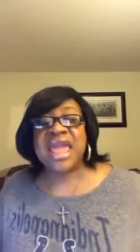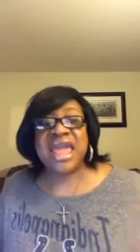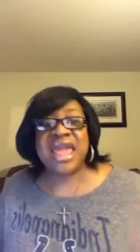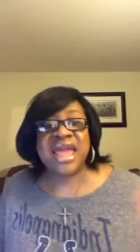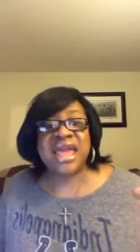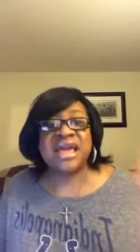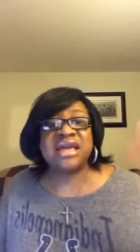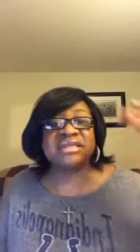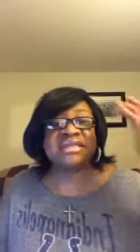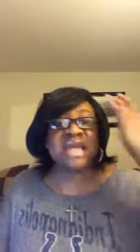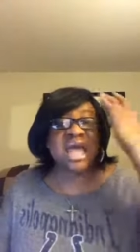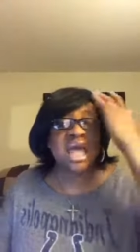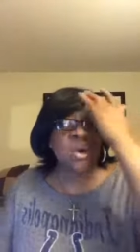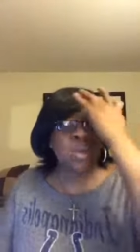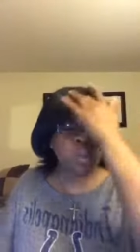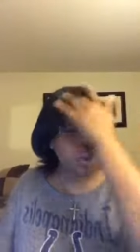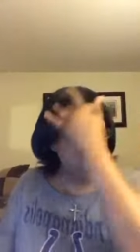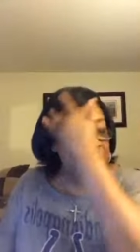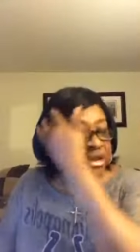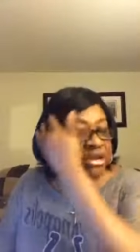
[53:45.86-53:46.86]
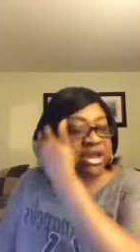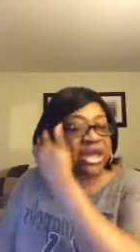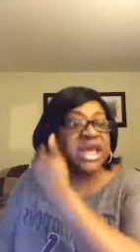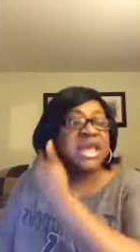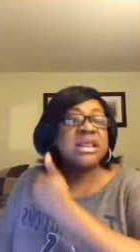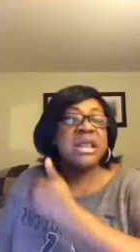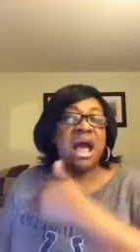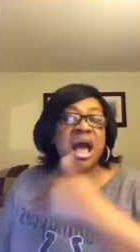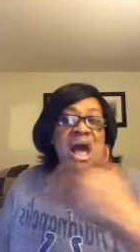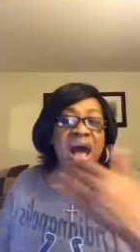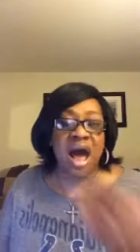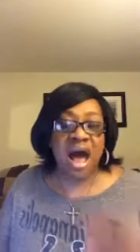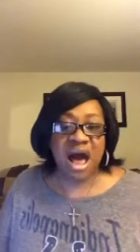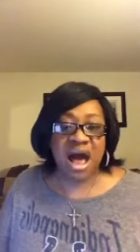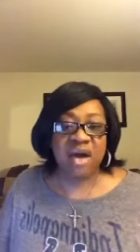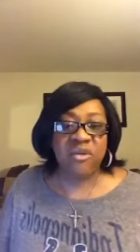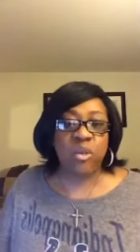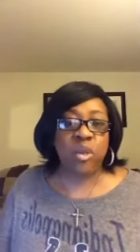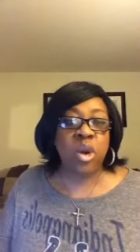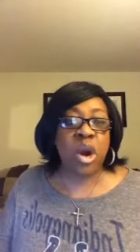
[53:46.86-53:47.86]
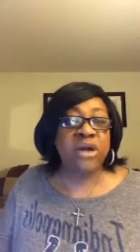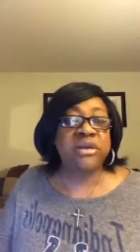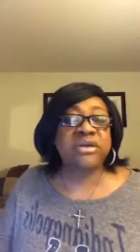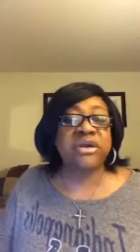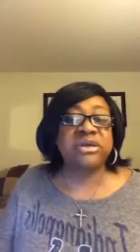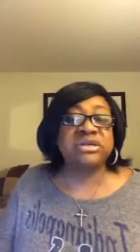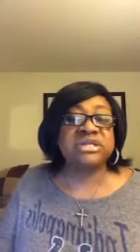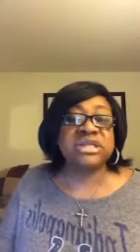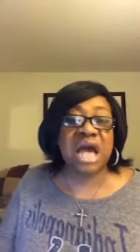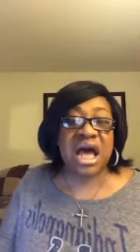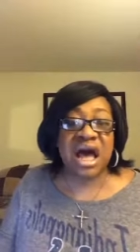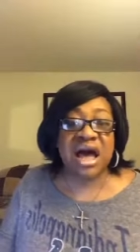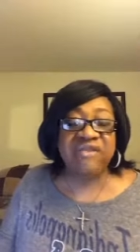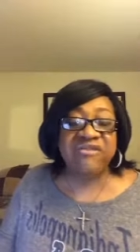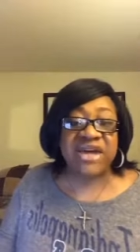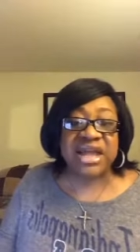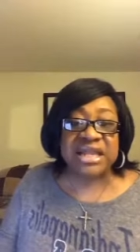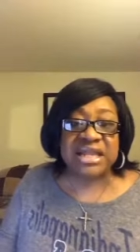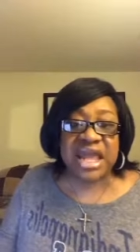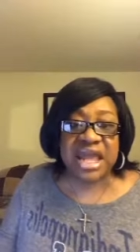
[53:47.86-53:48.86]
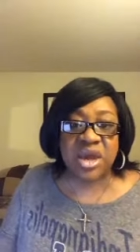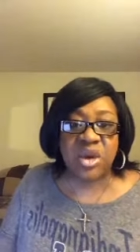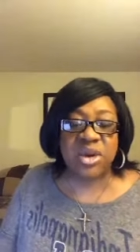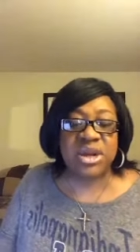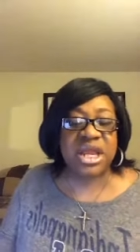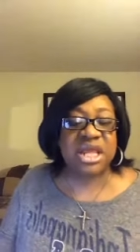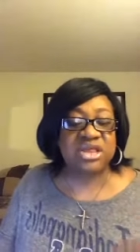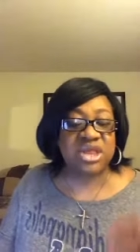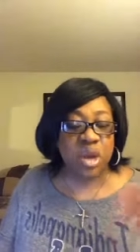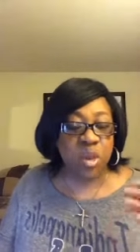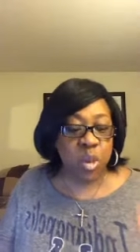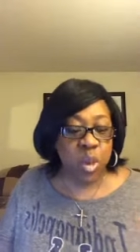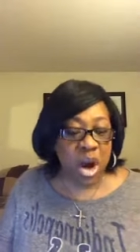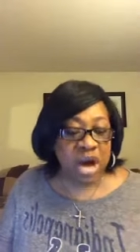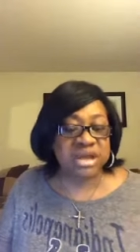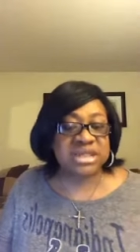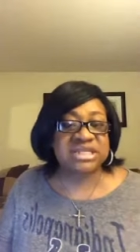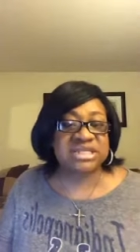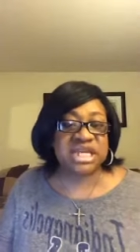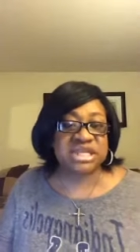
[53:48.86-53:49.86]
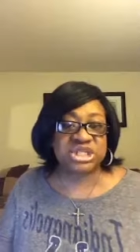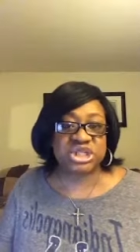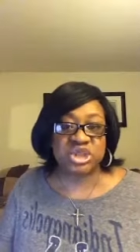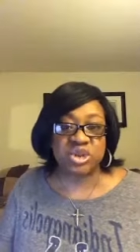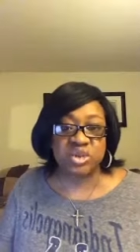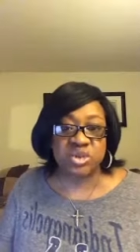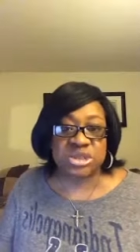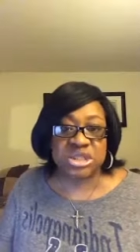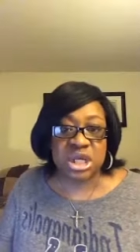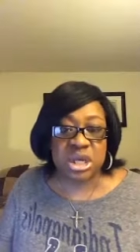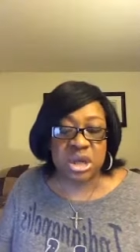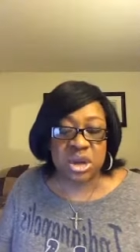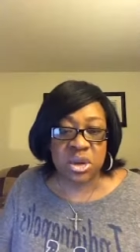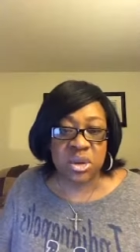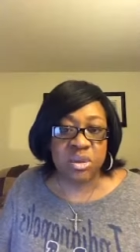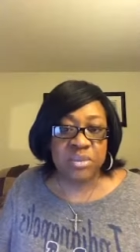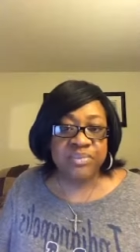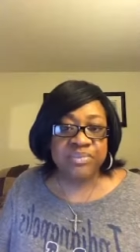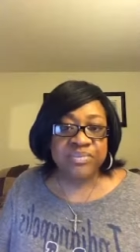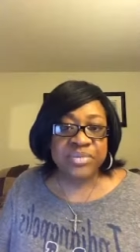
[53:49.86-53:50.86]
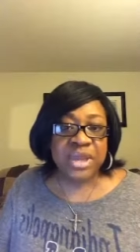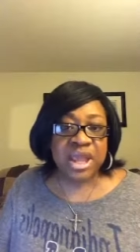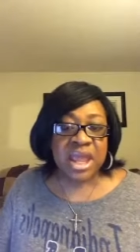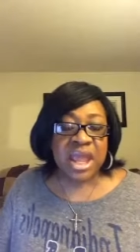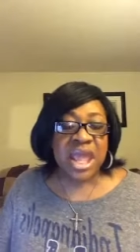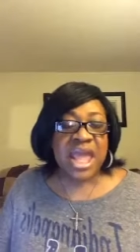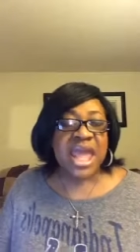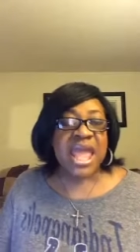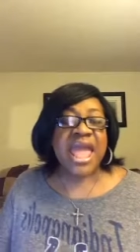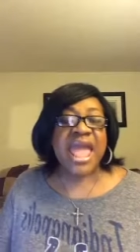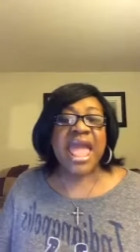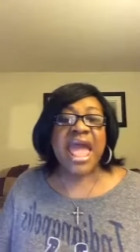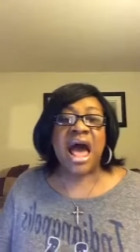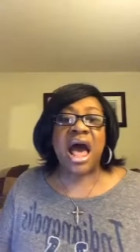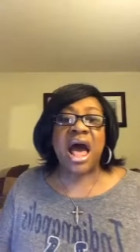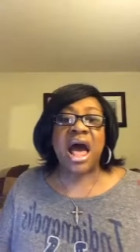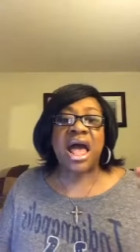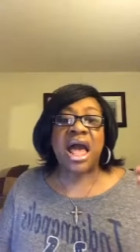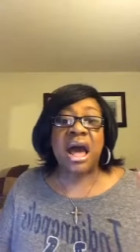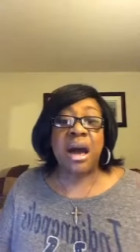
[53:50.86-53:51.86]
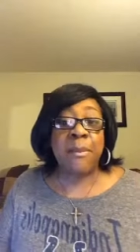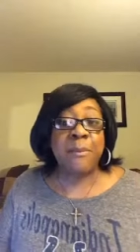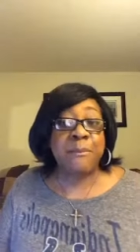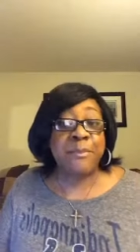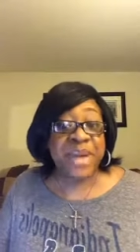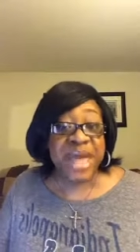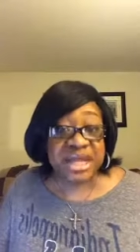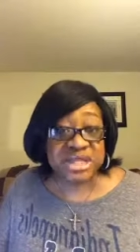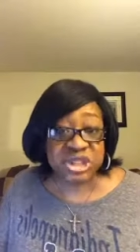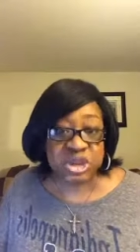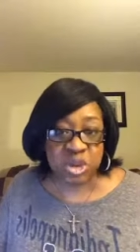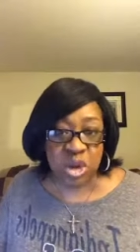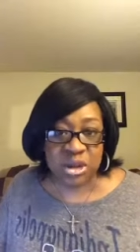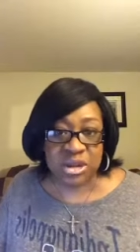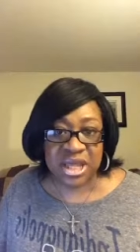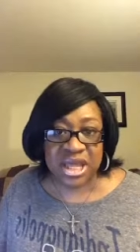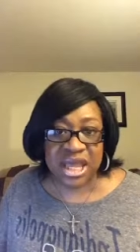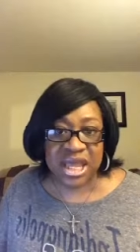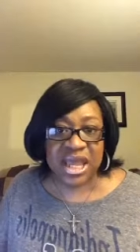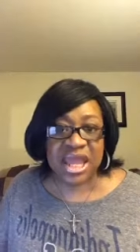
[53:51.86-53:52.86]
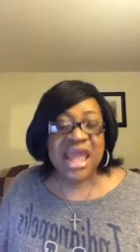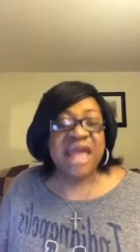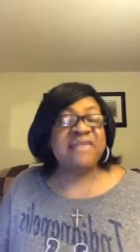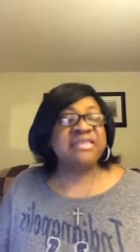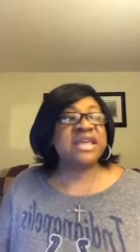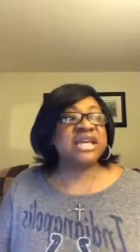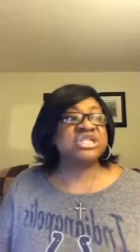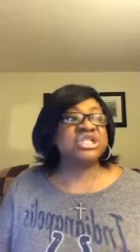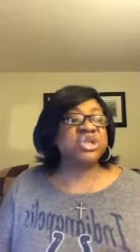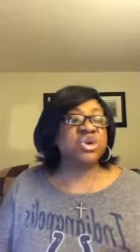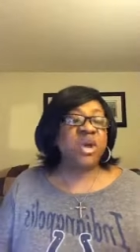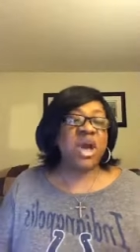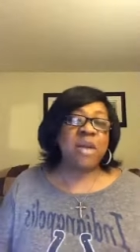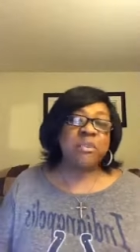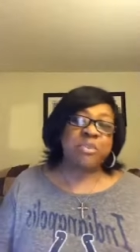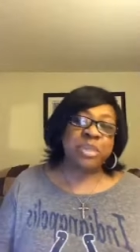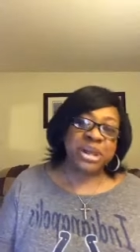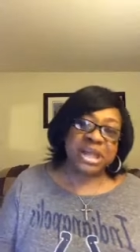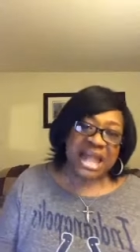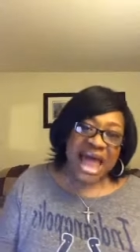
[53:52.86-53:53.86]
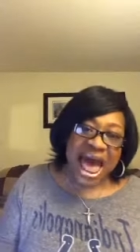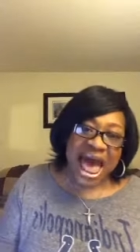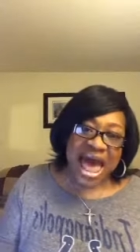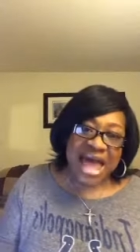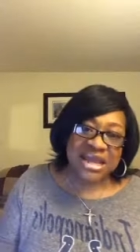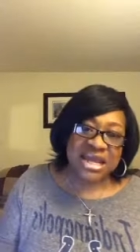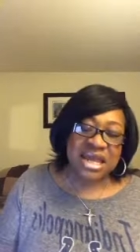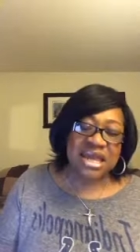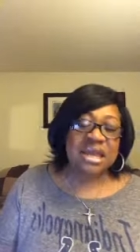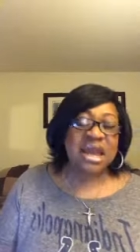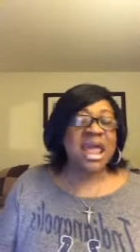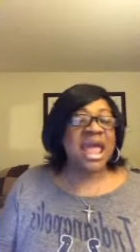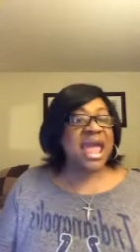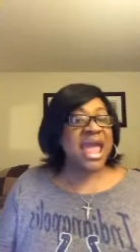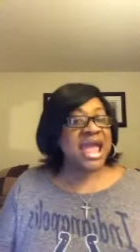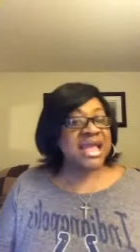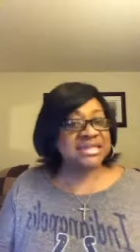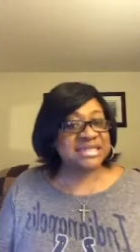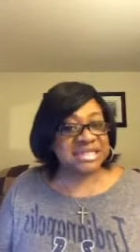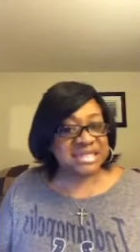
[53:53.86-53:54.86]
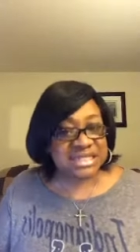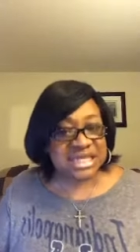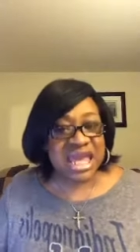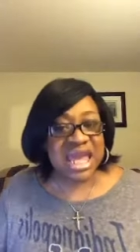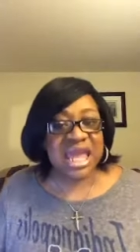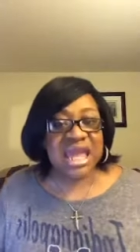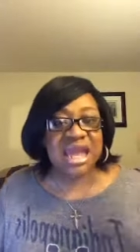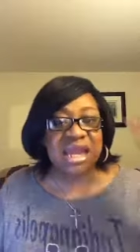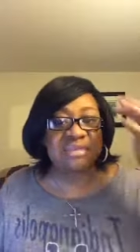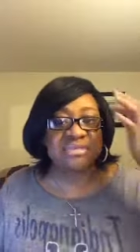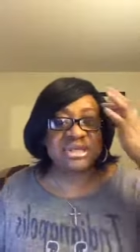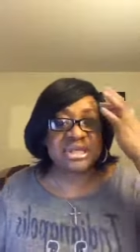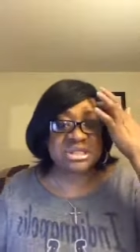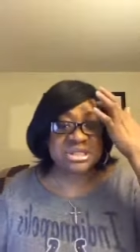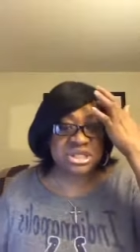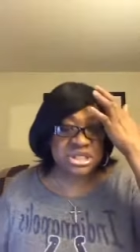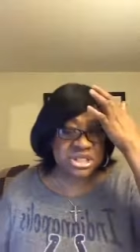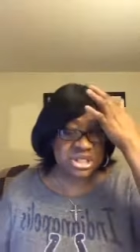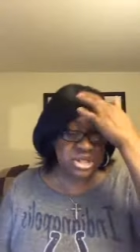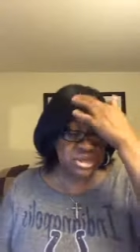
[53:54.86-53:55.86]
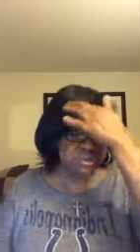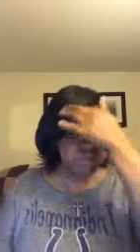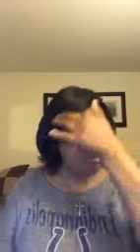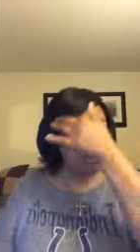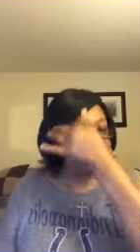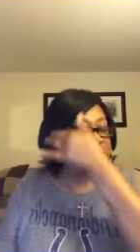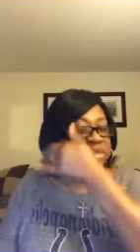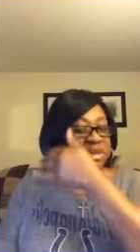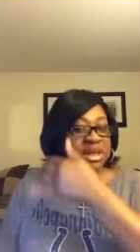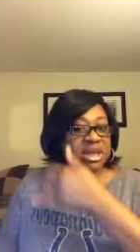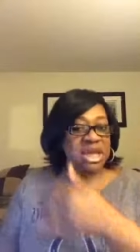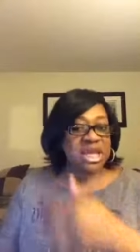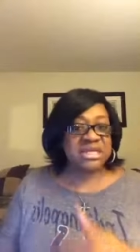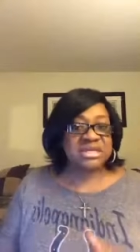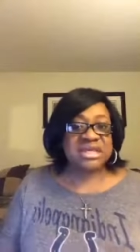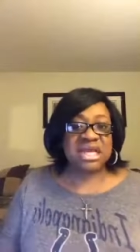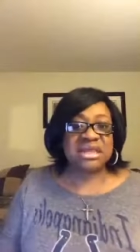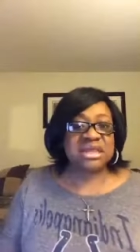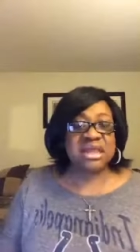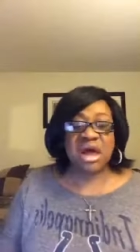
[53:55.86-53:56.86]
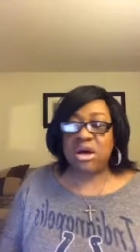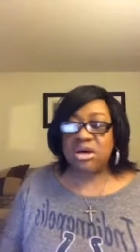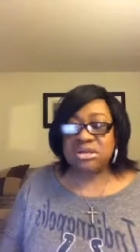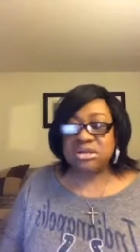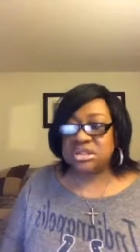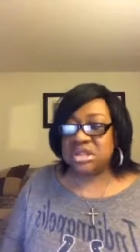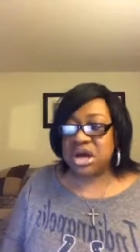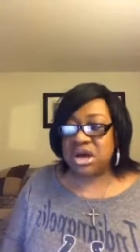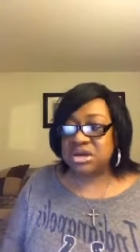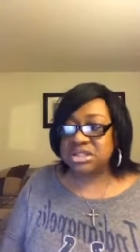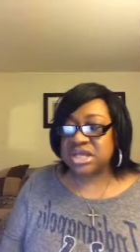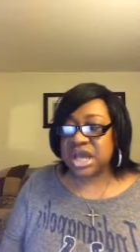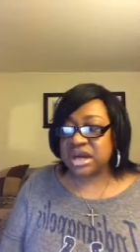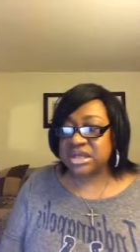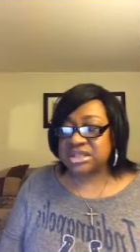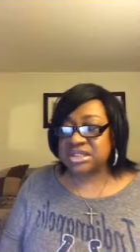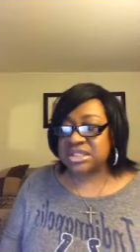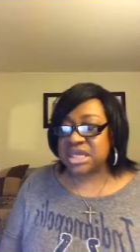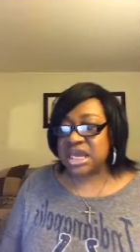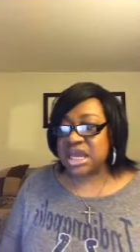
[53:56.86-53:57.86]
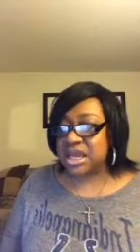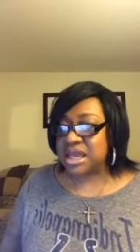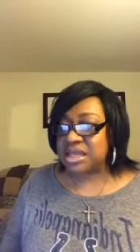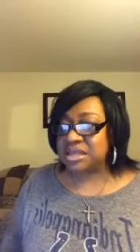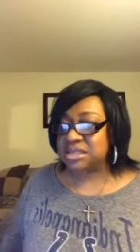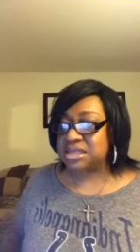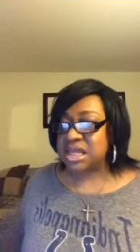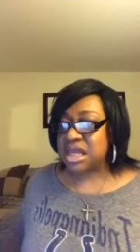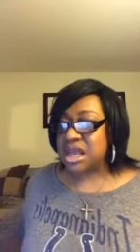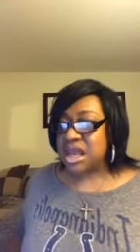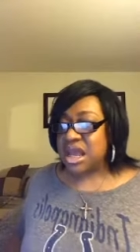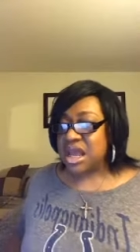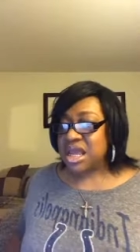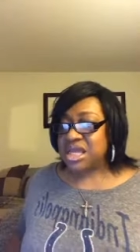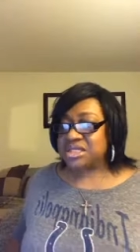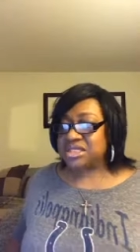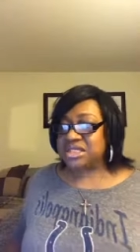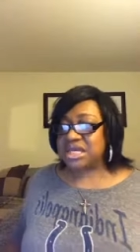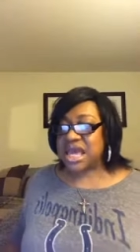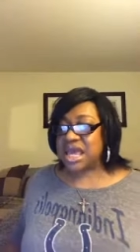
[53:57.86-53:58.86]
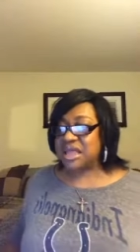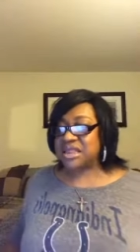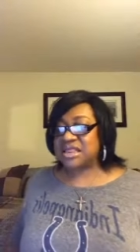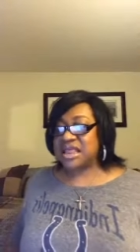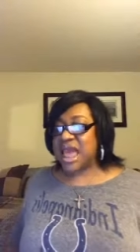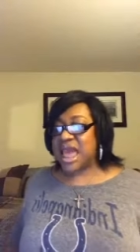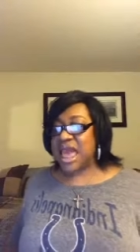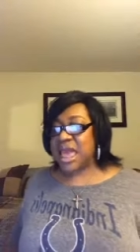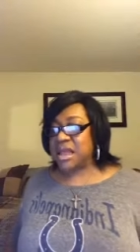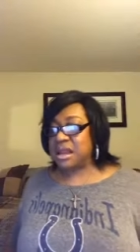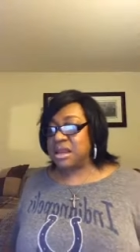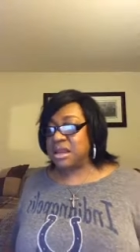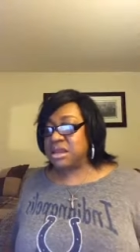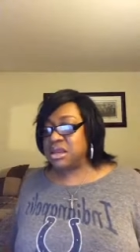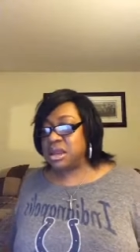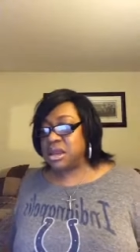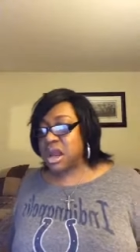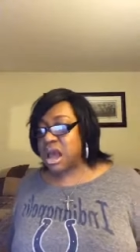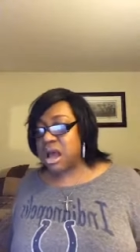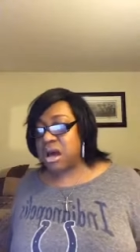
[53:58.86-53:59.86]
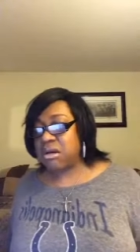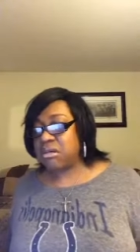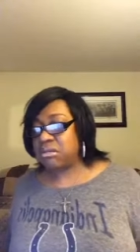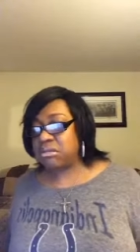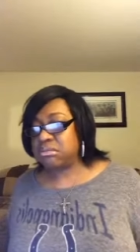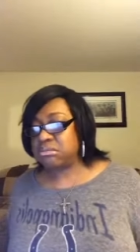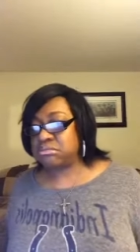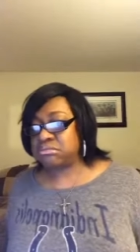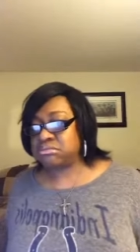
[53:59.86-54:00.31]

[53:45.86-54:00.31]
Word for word: is workers of iniquity. The works that you do habitually, that you have plotted and schemed to do. He said, those are sins. He said that, you know,